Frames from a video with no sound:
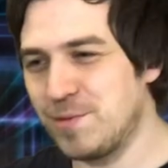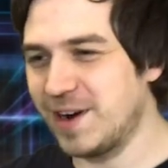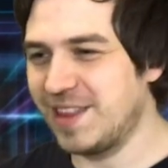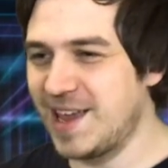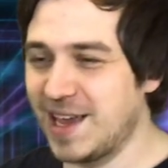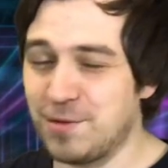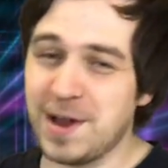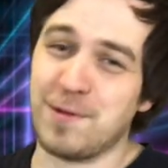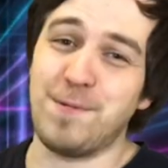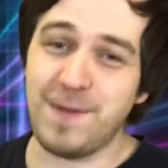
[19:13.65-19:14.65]
I want to thank
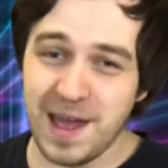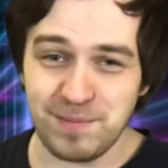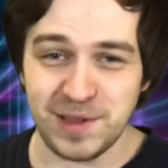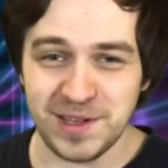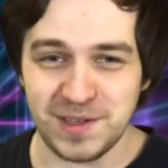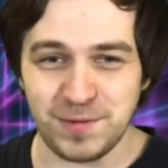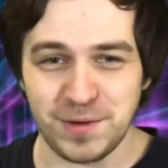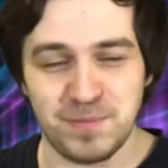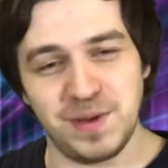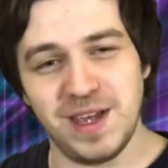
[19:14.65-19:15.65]
Grecofabulous
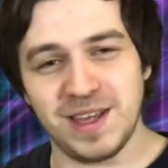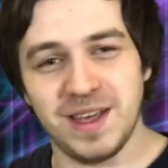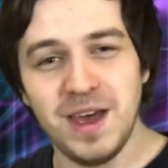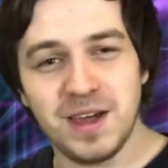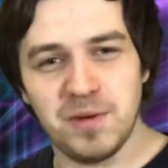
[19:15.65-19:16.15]
for being